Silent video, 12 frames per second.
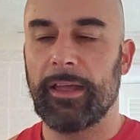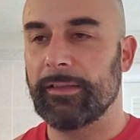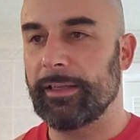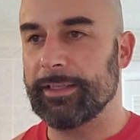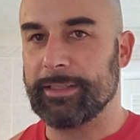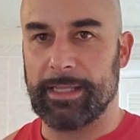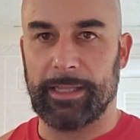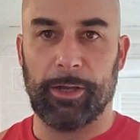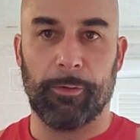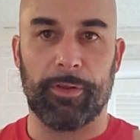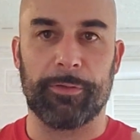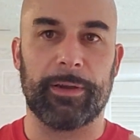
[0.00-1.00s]
into the
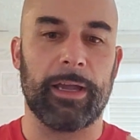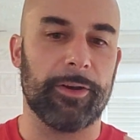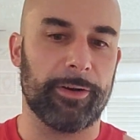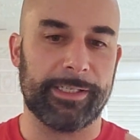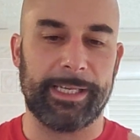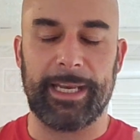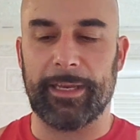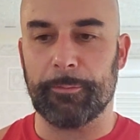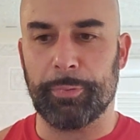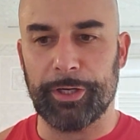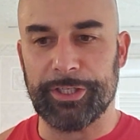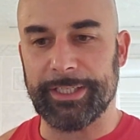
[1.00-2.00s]
lower 300s. I didn't
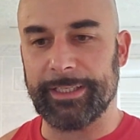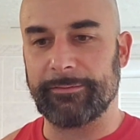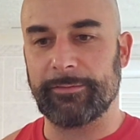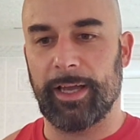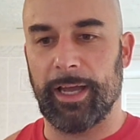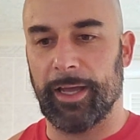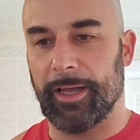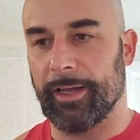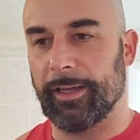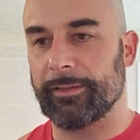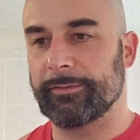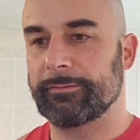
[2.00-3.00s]
push it
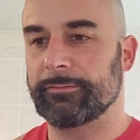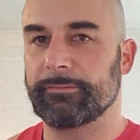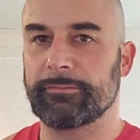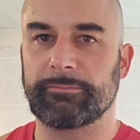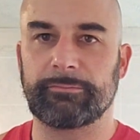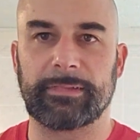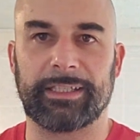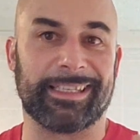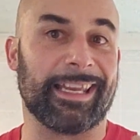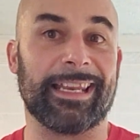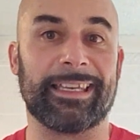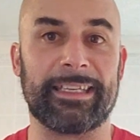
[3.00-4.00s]
because I
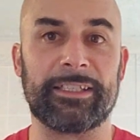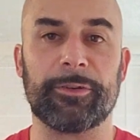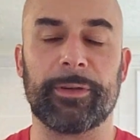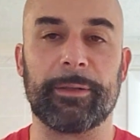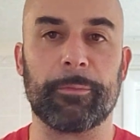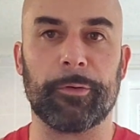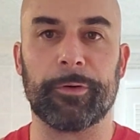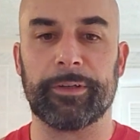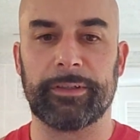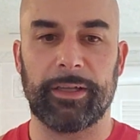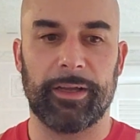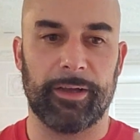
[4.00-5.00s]
didn't need to
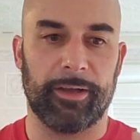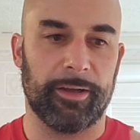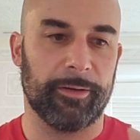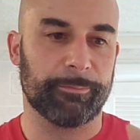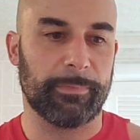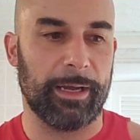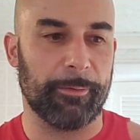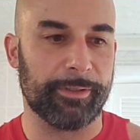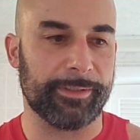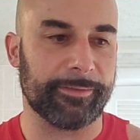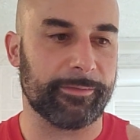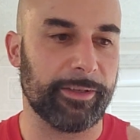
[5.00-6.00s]
anymore. I
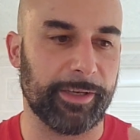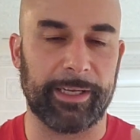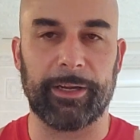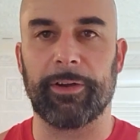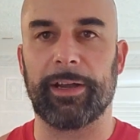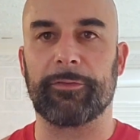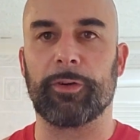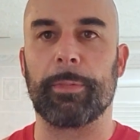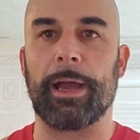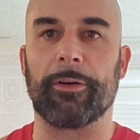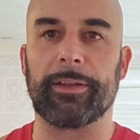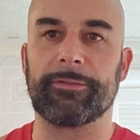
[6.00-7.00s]
was going to get ready for a
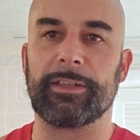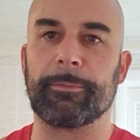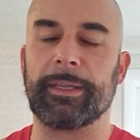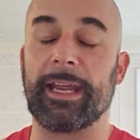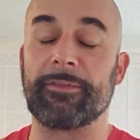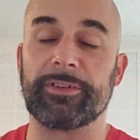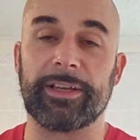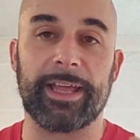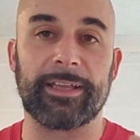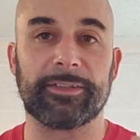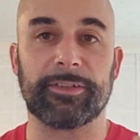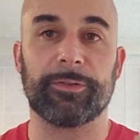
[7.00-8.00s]
powerlifting meet after
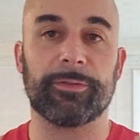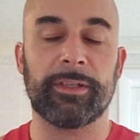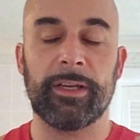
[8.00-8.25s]
that, so